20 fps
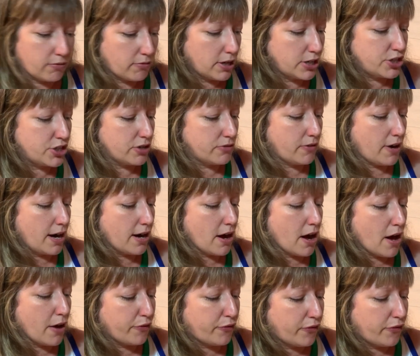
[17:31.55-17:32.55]
wrench it right
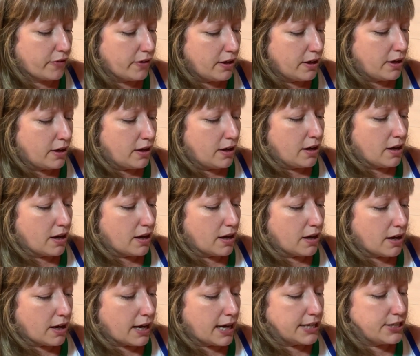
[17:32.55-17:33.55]
off.
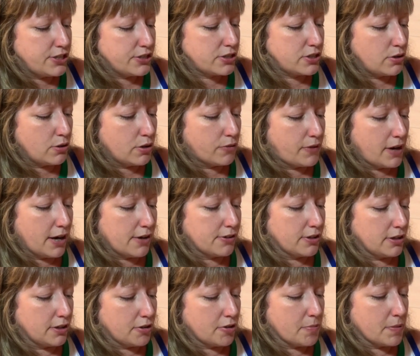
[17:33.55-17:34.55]
I just go around a
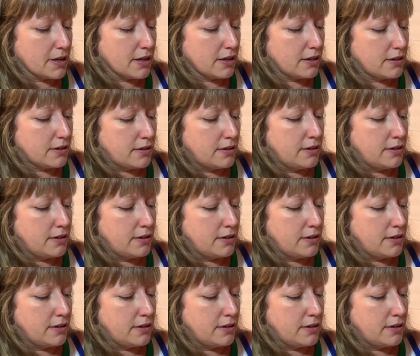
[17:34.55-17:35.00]
little bit.